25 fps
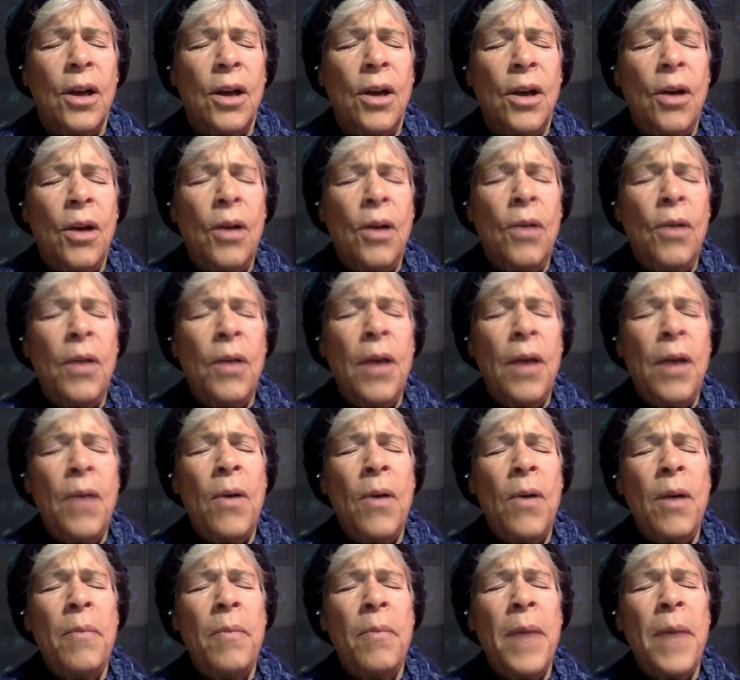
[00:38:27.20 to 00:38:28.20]
O thou
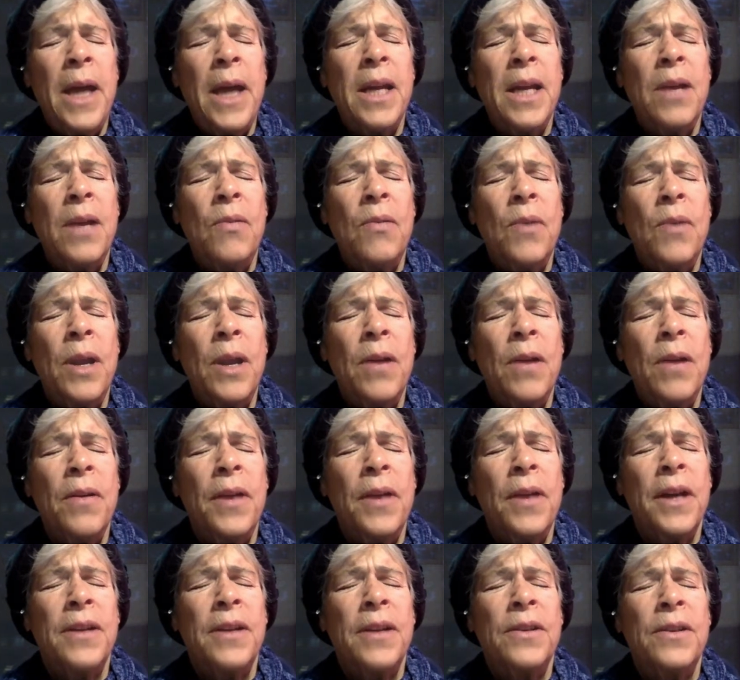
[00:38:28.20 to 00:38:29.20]
Almighty, we are
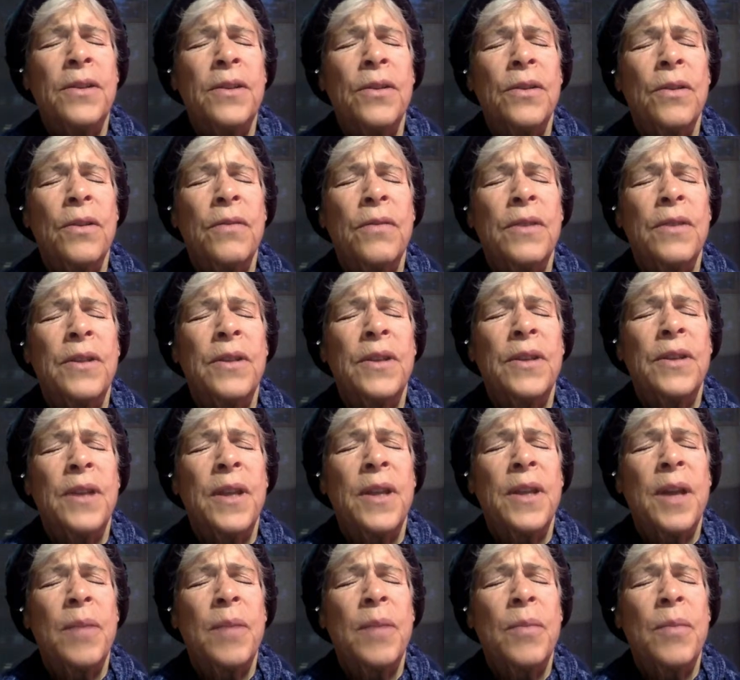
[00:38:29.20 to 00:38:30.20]
thy servants and
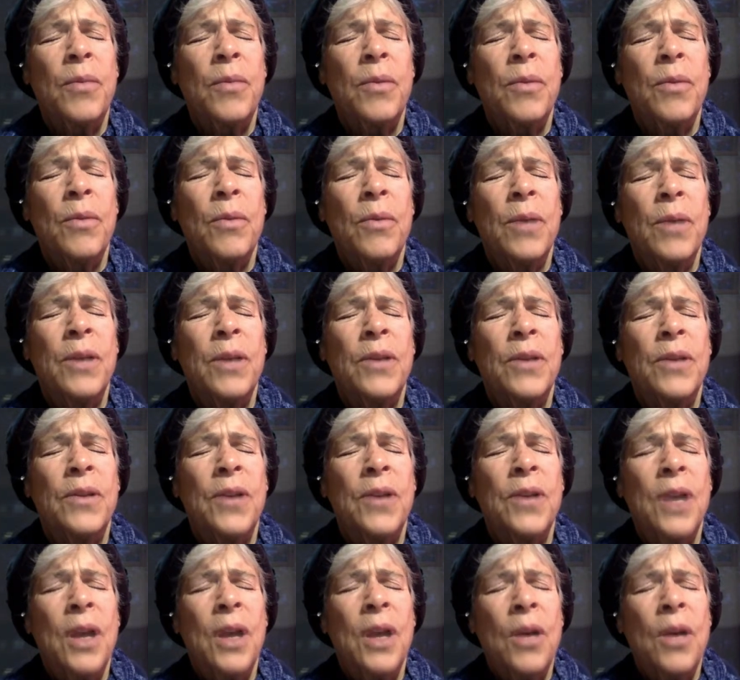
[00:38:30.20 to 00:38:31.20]
thy poor ones.
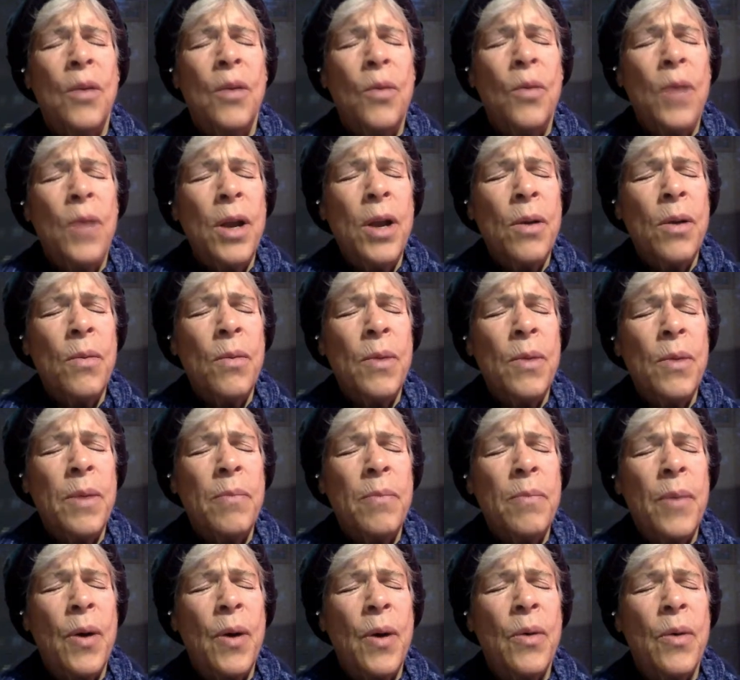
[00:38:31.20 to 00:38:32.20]
We are
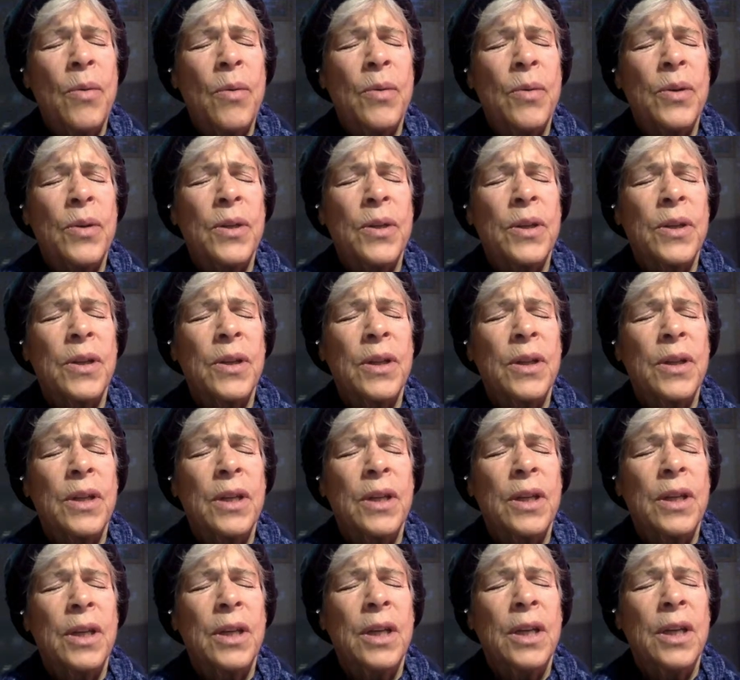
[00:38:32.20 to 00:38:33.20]
remote
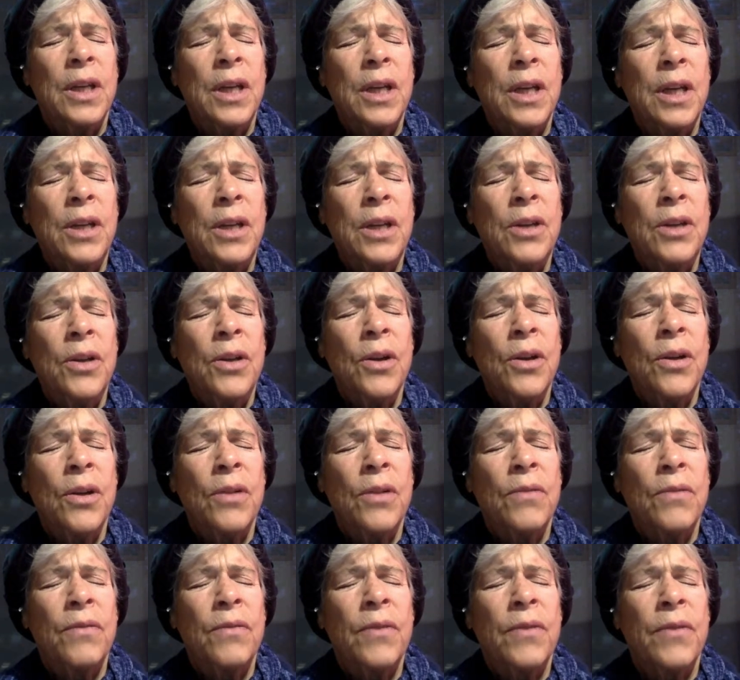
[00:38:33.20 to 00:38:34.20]
and
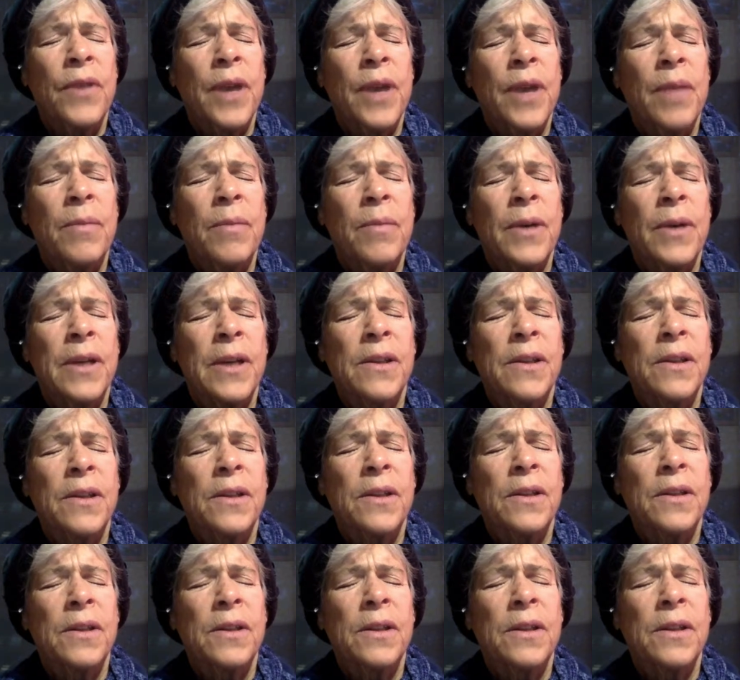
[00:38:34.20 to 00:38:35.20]
yearn for thy
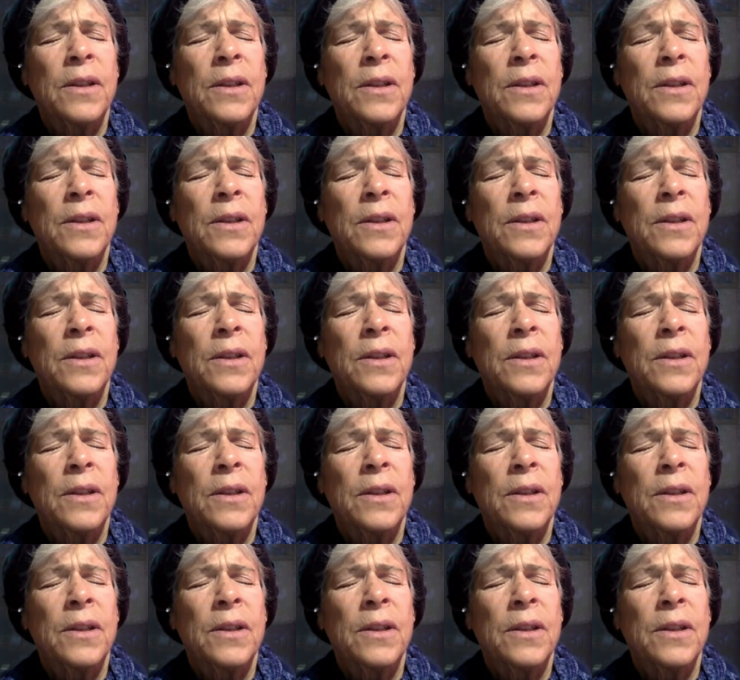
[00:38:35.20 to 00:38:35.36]
presence.